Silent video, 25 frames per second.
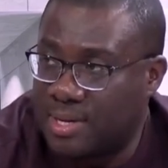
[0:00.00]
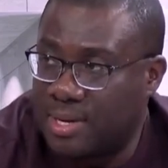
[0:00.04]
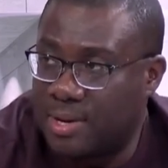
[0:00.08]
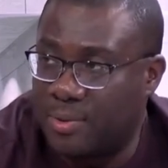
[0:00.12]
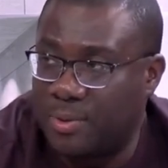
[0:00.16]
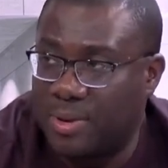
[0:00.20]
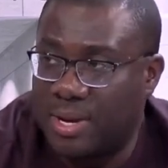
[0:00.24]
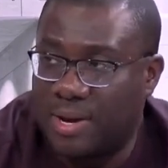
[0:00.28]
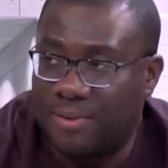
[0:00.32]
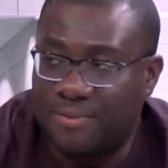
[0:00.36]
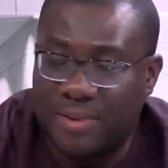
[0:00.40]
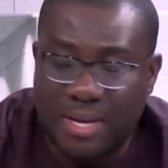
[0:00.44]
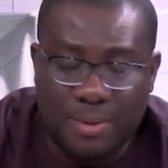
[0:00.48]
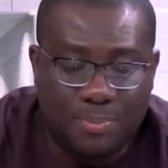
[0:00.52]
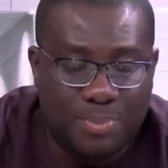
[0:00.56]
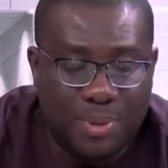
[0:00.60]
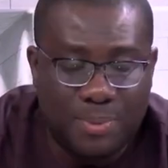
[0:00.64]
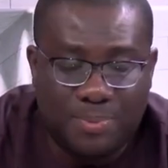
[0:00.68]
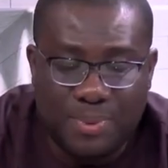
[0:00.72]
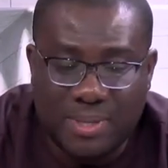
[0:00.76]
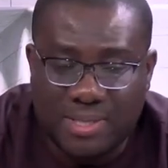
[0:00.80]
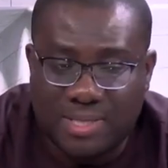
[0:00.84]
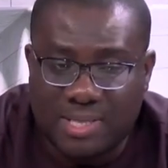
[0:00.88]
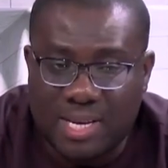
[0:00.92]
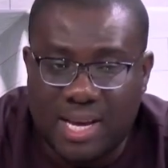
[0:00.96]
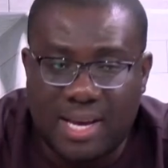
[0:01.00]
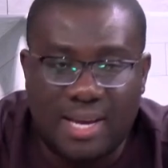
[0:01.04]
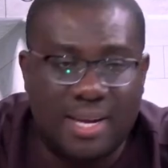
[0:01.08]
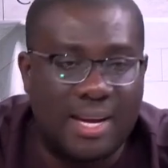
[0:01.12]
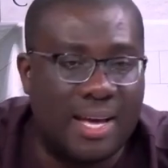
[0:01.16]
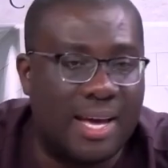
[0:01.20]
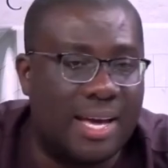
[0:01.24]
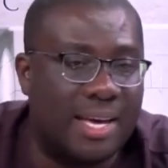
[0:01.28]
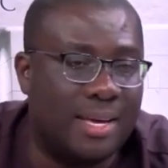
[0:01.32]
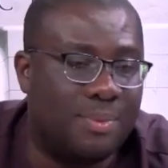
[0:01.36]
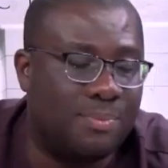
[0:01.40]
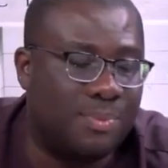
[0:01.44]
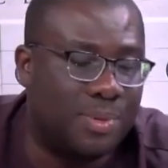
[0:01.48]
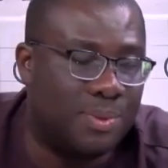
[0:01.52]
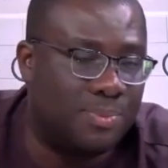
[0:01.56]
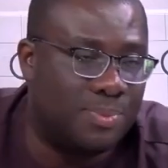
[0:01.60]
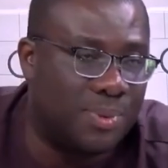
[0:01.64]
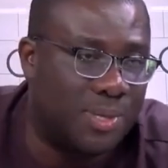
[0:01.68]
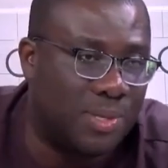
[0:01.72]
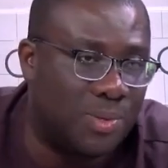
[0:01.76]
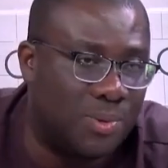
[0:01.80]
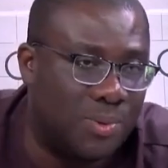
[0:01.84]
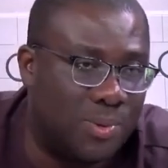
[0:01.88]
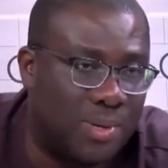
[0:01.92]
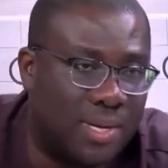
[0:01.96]
We have NPP China,
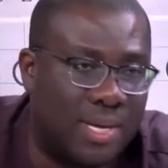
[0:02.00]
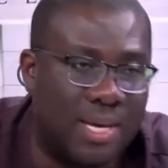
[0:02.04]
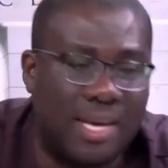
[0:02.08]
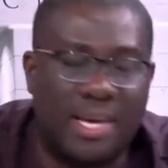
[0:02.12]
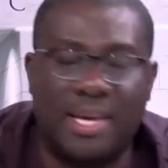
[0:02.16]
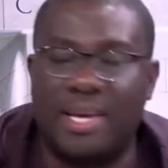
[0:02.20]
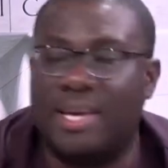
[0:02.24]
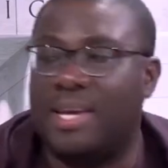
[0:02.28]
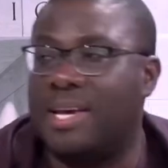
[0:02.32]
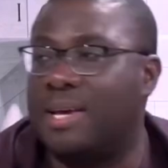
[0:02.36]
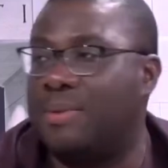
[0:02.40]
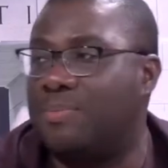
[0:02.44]
NPP UK.